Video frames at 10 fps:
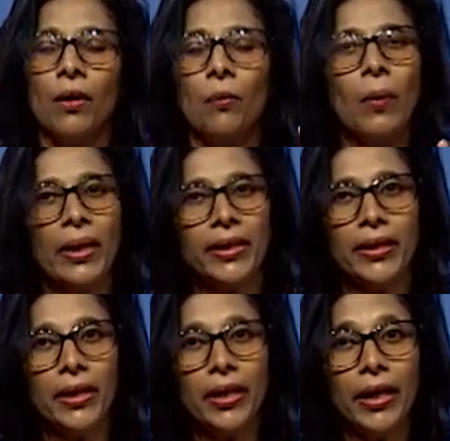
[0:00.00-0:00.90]
What did
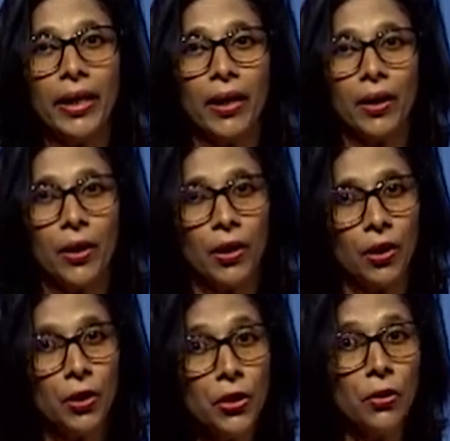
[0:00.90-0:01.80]
he
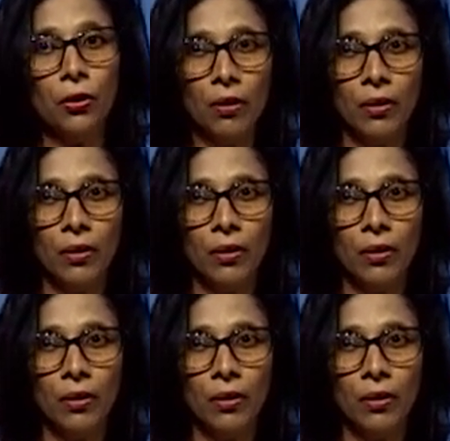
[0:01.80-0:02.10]
know?